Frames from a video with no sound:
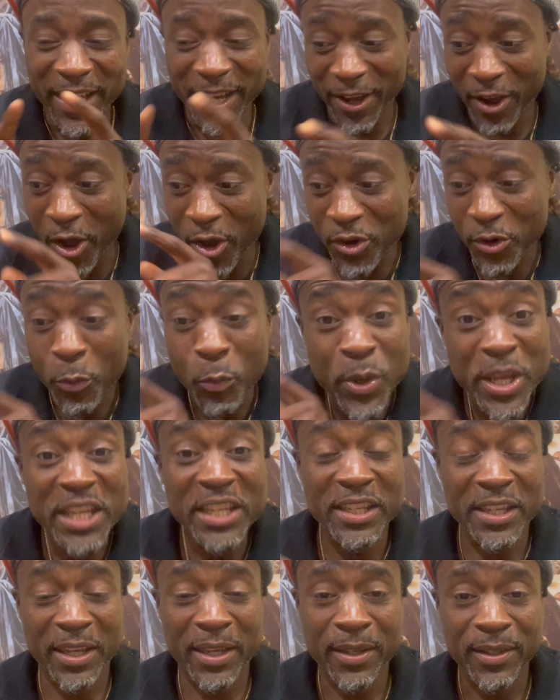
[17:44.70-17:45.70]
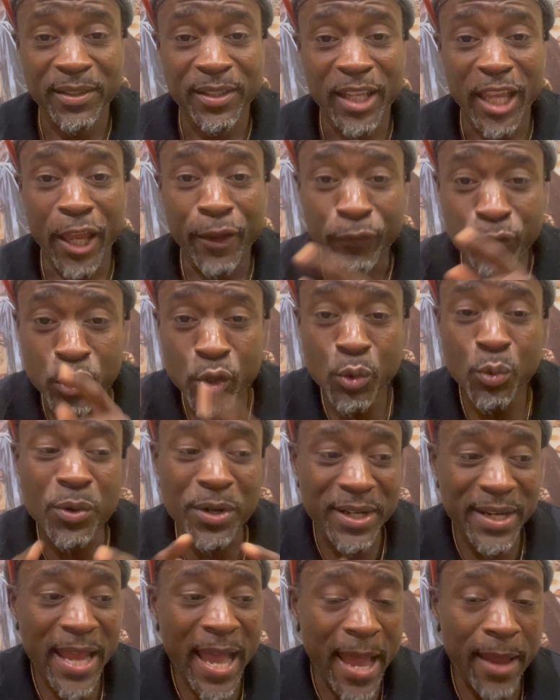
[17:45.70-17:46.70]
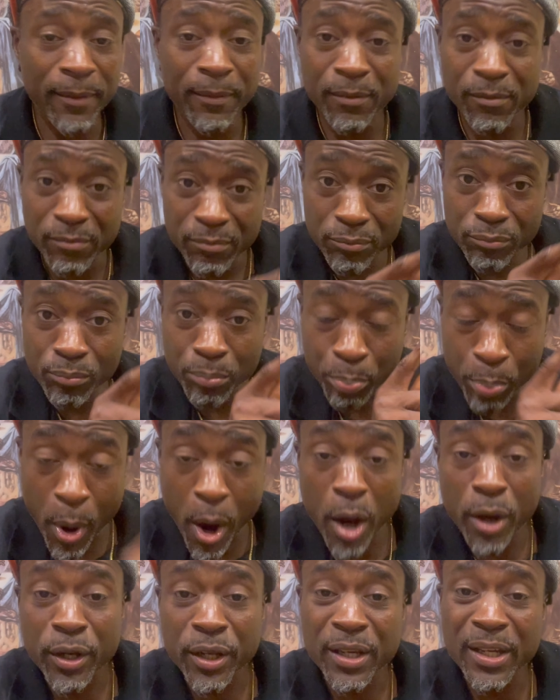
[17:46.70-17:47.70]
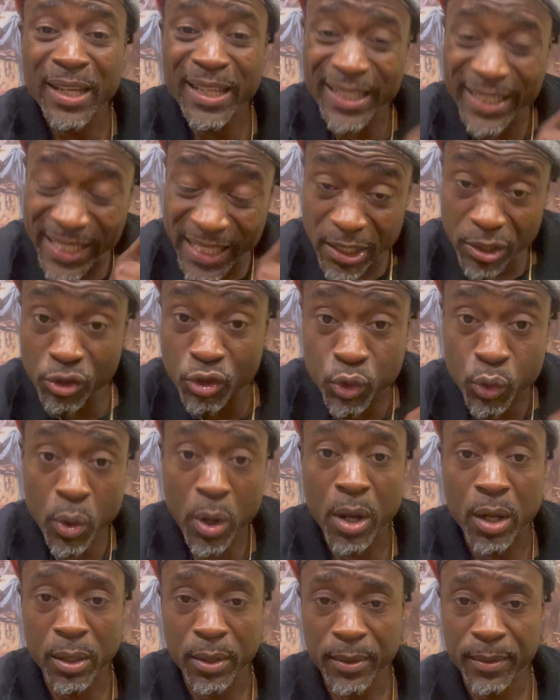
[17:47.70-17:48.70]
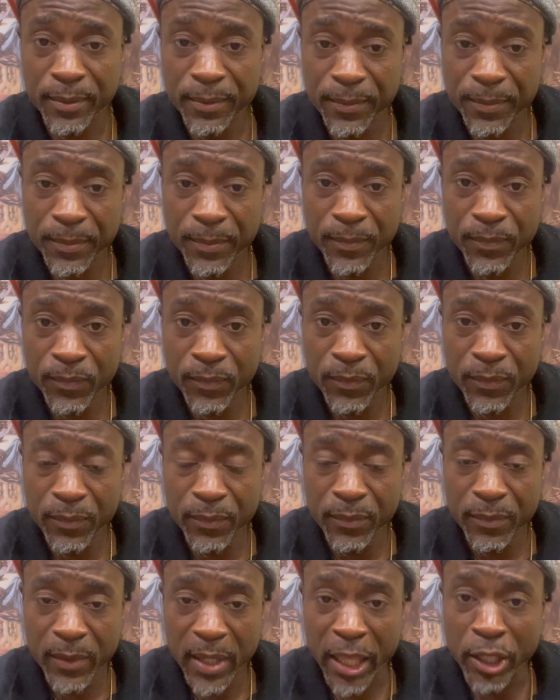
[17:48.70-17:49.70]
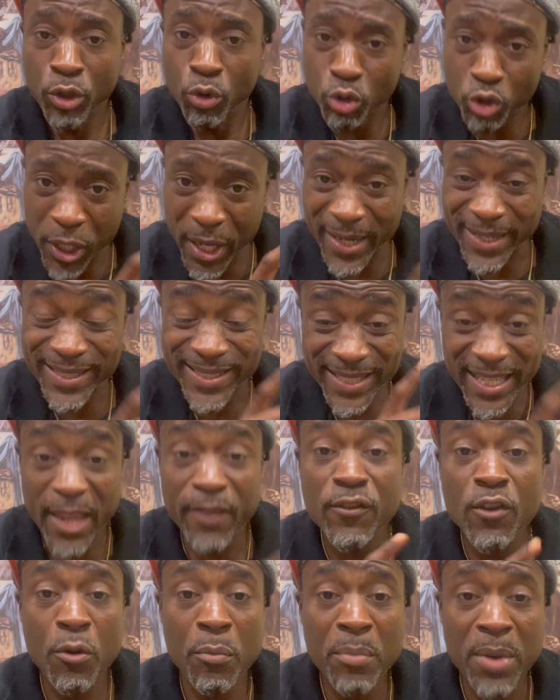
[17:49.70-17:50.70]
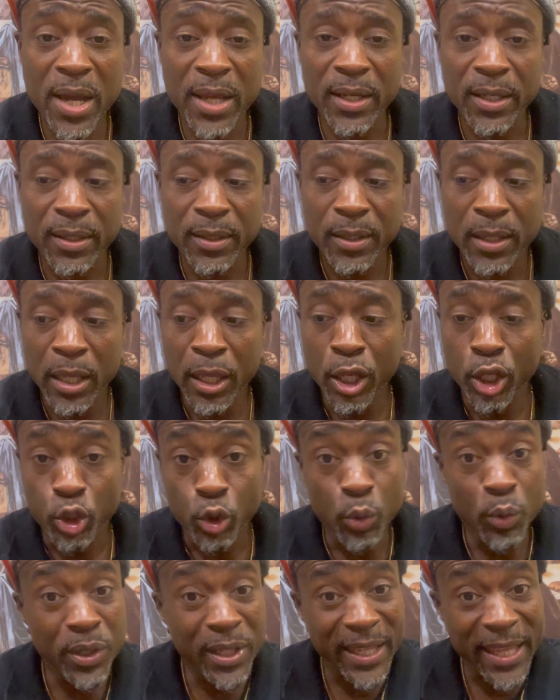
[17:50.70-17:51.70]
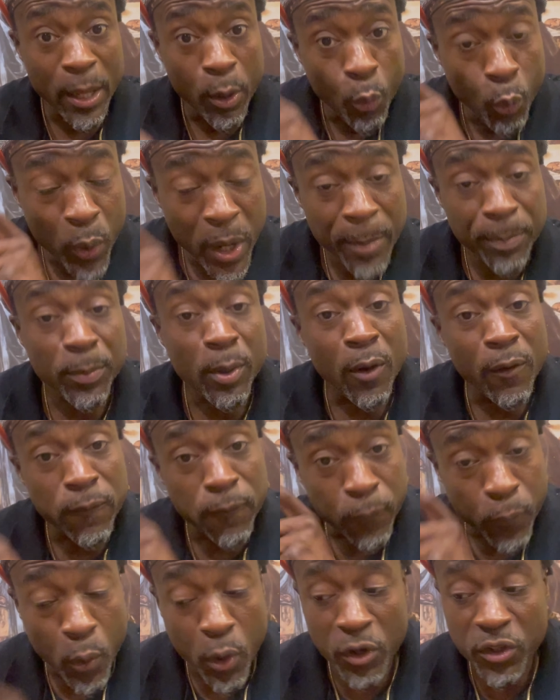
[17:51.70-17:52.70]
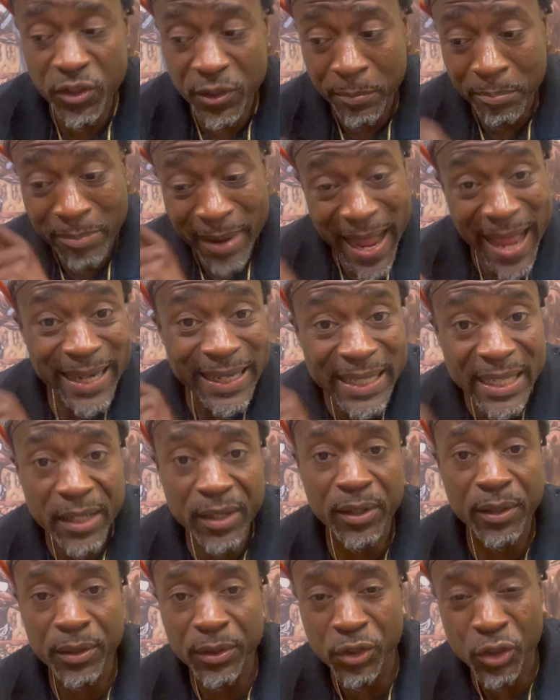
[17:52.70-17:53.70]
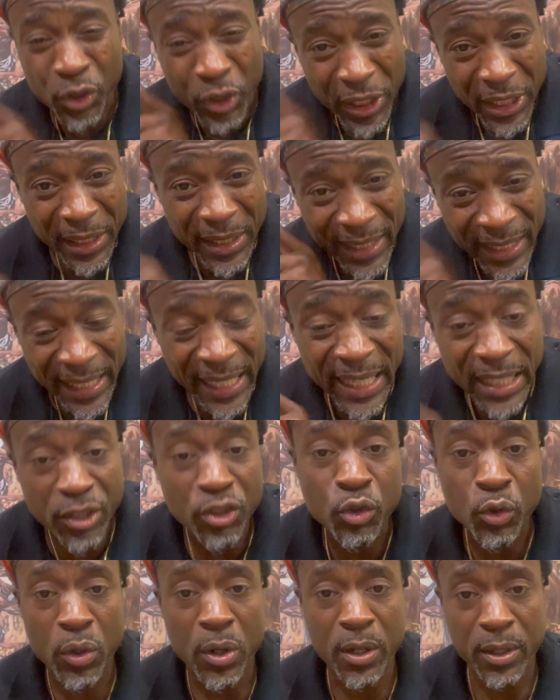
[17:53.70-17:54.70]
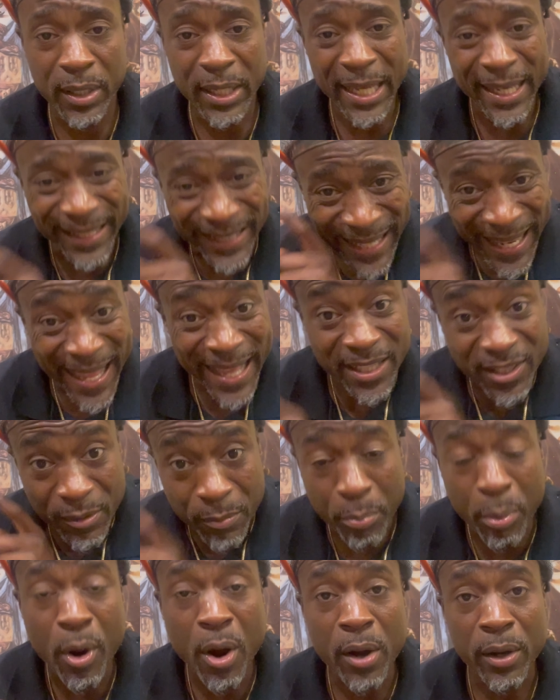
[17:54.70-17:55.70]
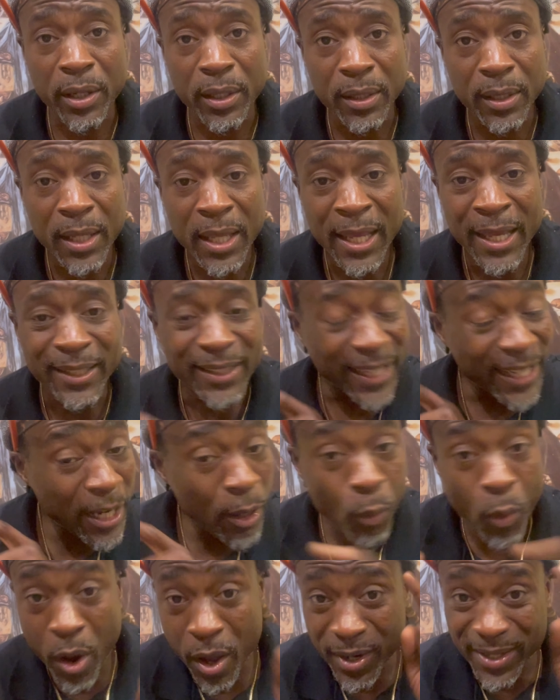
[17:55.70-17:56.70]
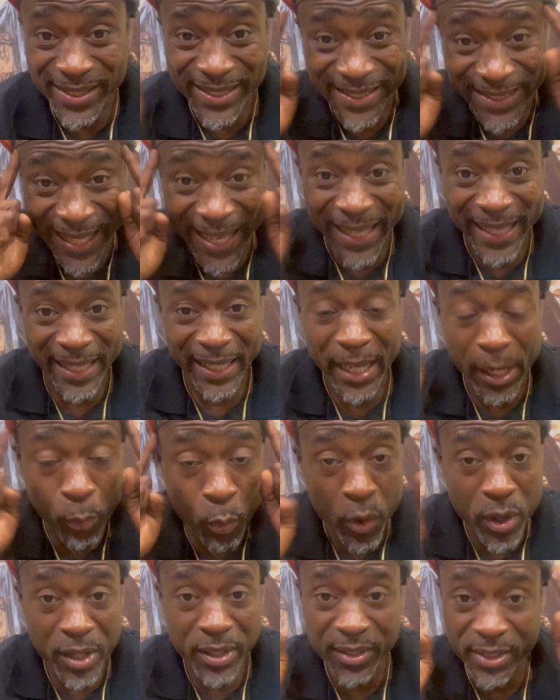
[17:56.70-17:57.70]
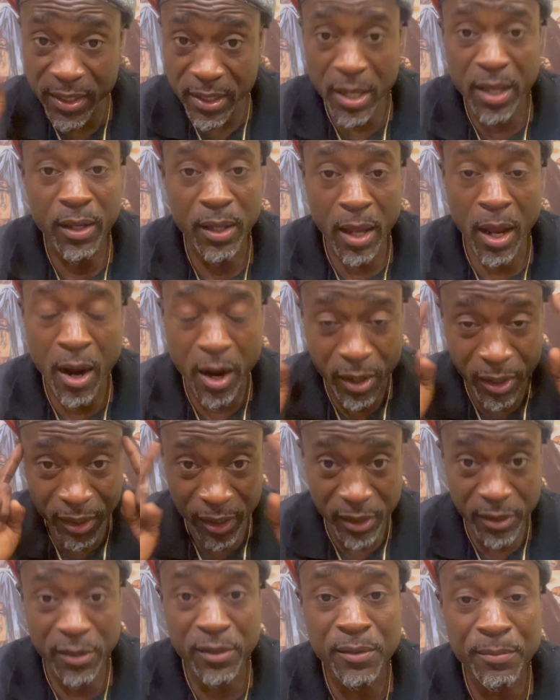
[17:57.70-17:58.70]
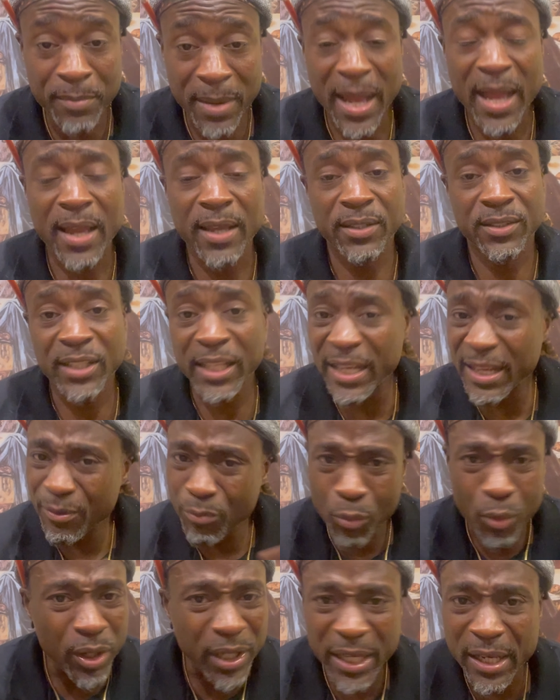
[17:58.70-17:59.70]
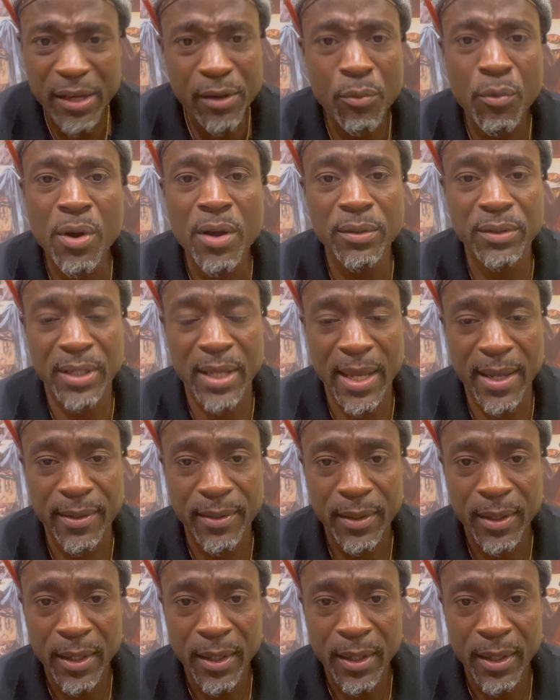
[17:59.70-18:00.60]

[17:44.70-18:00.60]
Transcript: on a weekend, if you were not partying and getting drunk and you trying to save your money, you either get whipped or forced to buy liquor to, to get drunk and dance and party. They didn't want us thinking. They didn't want us in our, our clear minds. They didn't, want, they didn't want that.